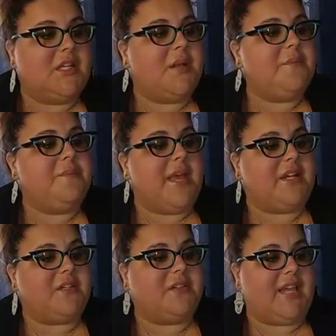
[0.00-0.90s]

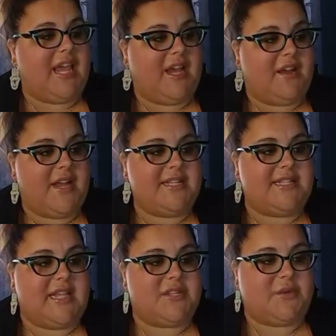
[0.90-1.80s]
medical care and
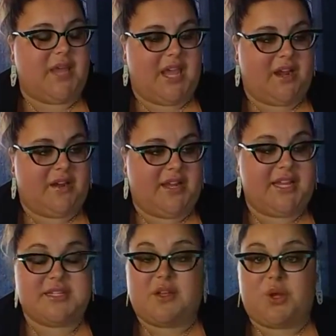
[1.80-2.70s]
dental care
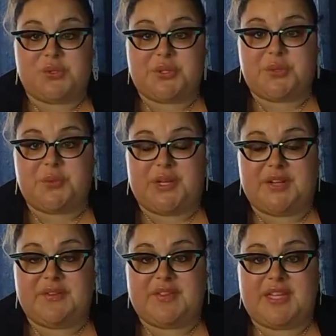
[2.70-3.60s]
is also one
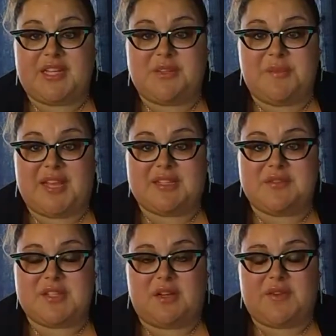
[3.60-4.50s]
of the domains of
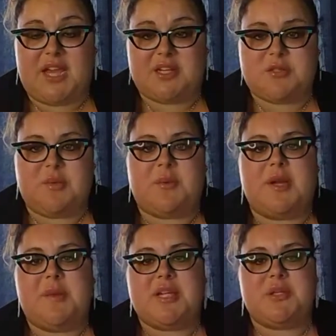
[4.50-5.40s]
self-care. So we want
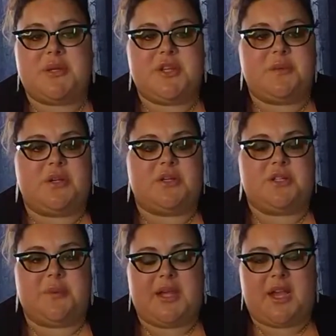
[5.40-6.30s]
to make sure that we're
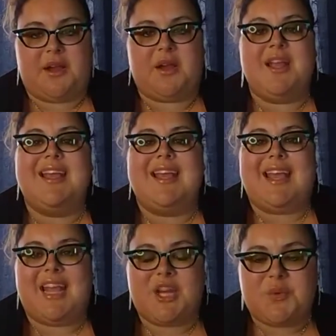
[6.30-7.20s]
doing our
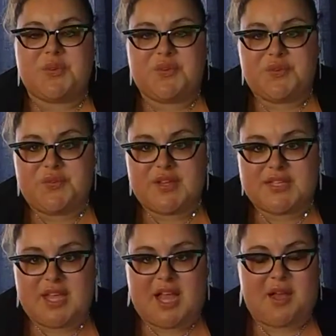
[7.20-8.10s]
annual
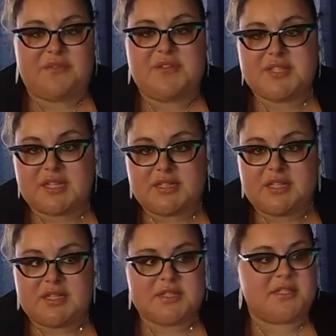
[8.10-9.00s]

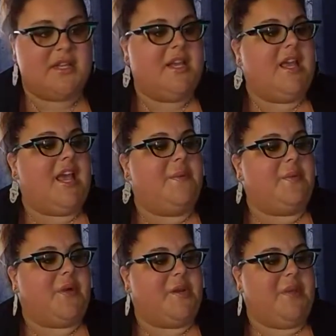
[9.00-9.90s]
physicals, and we
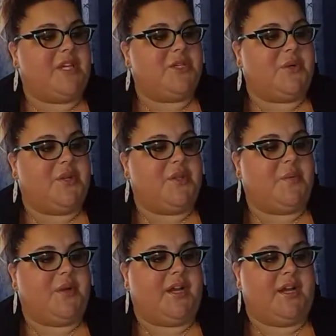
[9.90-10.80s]
want to make sure that
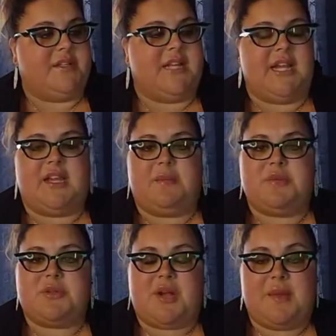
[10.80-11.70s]
we're taking
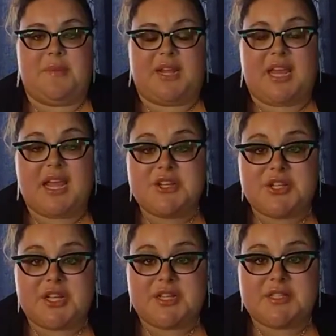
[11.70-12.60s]
prescribed
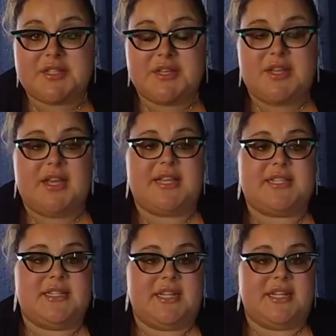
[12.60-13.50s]
medications
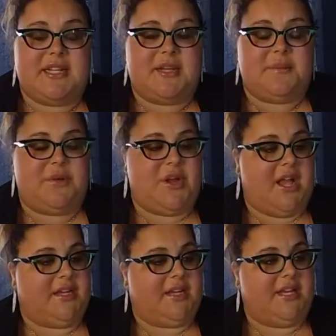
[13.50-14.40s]
as needed, and we're
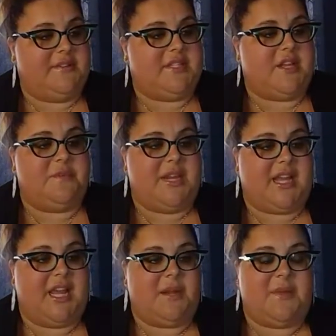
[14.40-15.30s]
not kind of
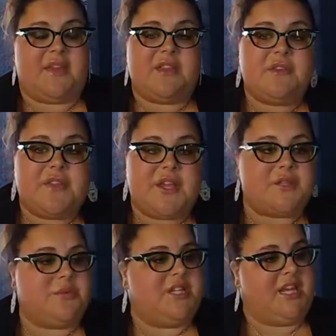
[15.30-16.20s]
self-medicating with other
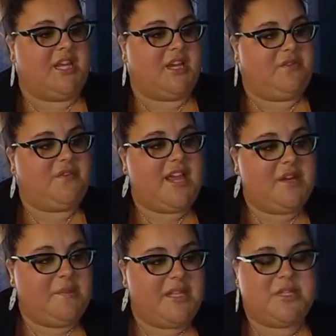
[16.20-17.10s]
things. We're taking our
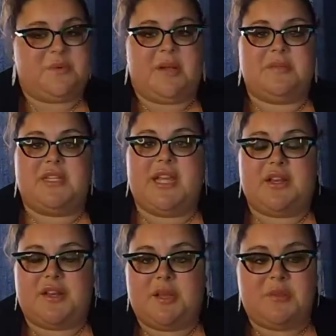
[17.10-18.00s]
vitamins, we're up to date
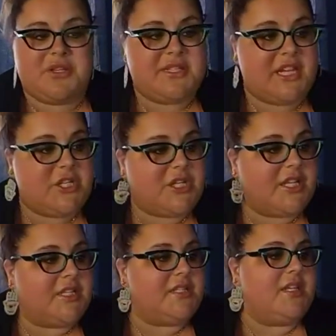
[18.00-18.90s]
on
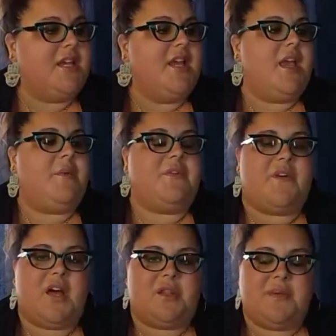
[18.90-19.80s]
immunizations, and we're
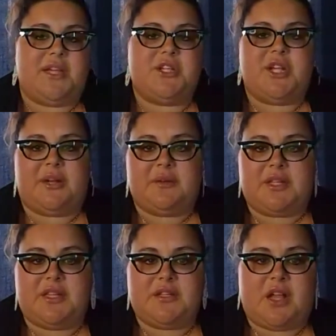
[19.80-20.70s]
following
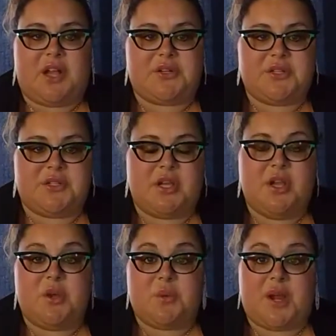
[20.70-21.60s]
generally the doctor's
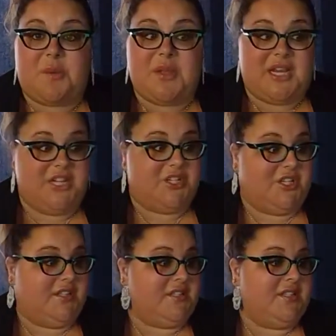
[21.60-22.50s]

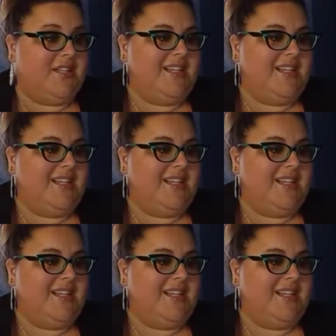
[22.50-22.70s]
recommendations.